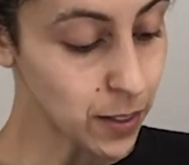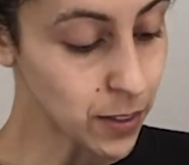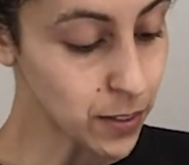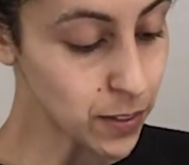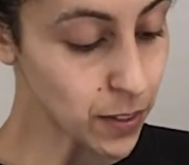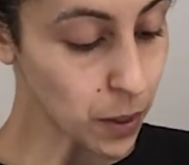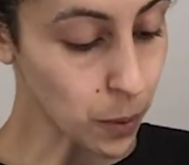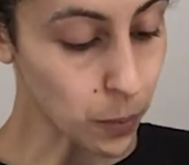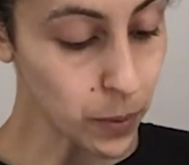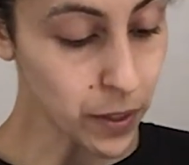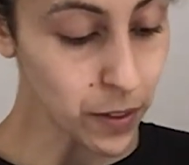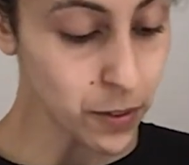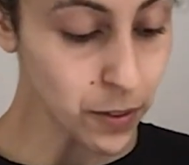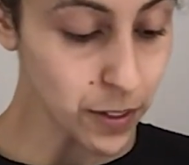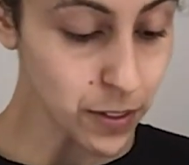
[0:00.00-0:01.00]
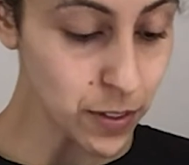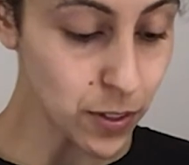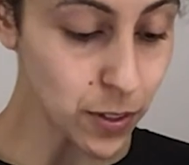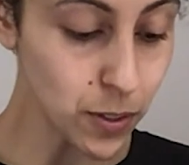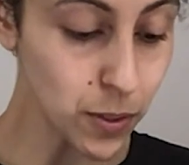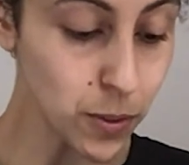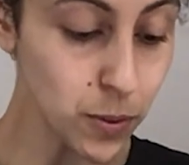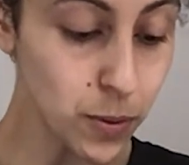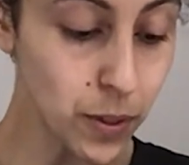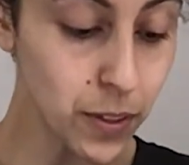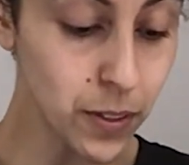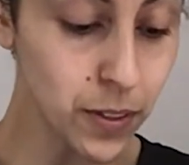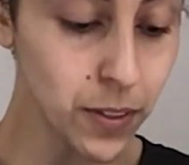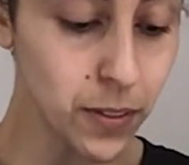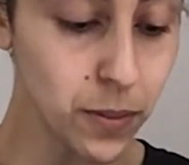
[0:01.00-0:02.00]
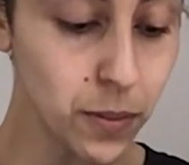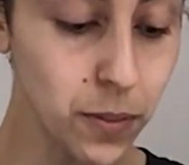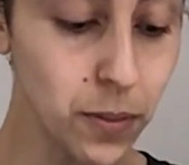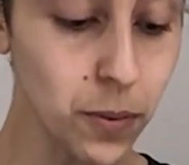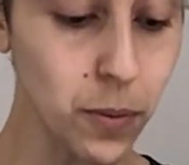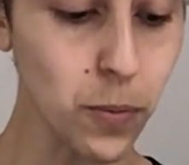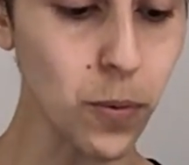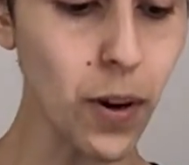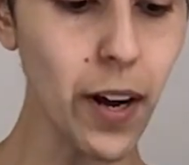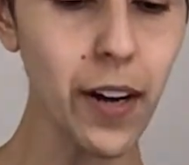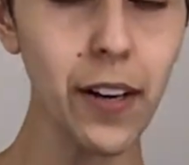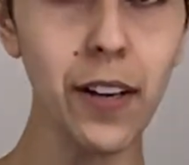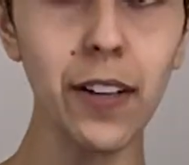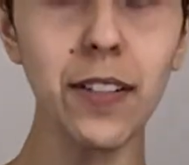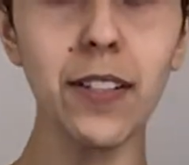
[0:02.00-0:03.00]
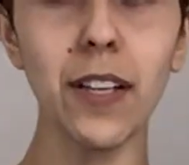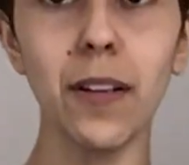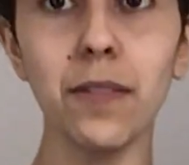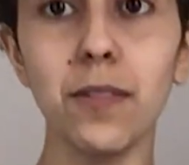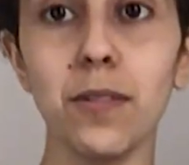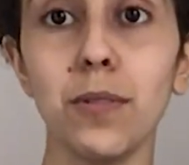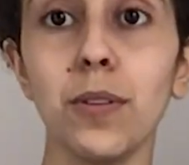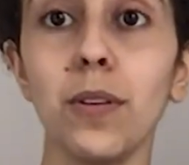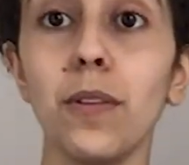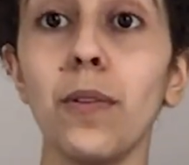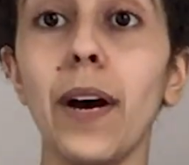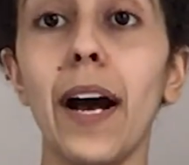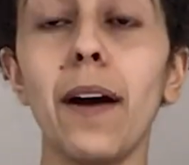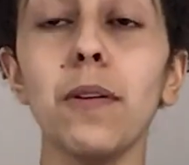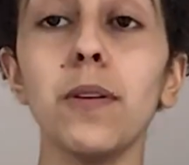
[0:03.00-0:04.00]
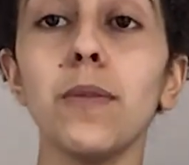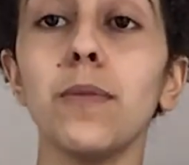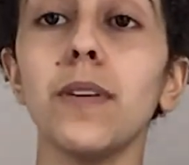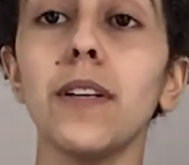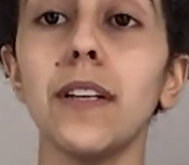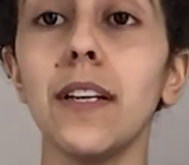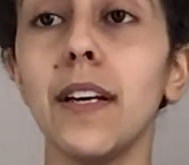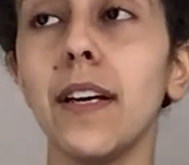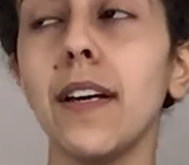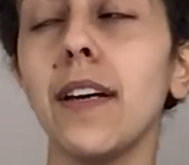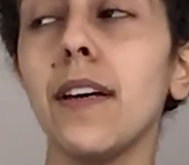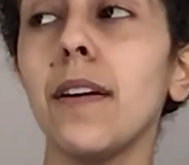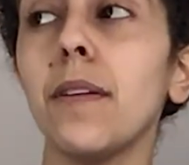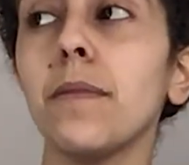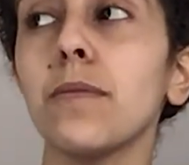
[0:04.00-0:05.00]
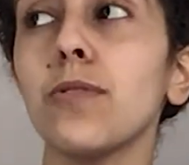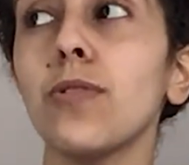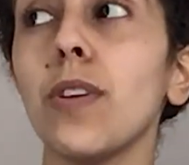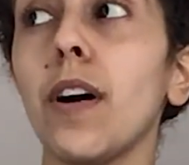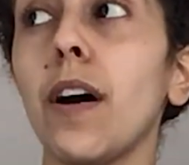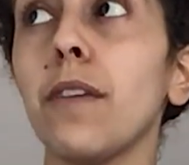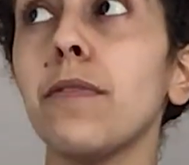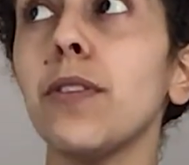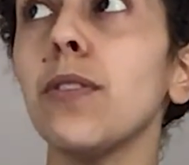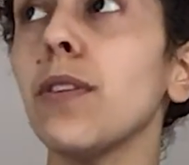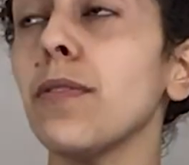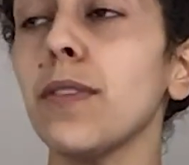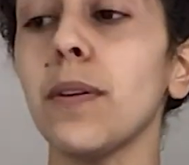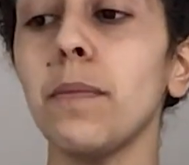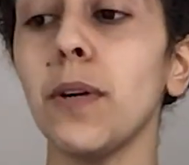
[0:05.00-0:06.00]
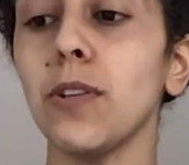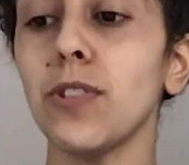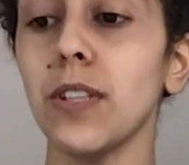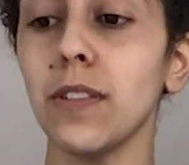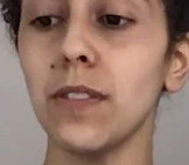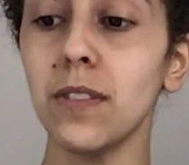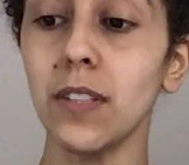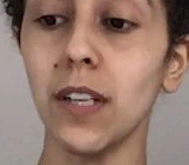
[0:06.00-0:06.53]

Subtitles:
So we are going to walk ourselves through how we would draw a few different emotions.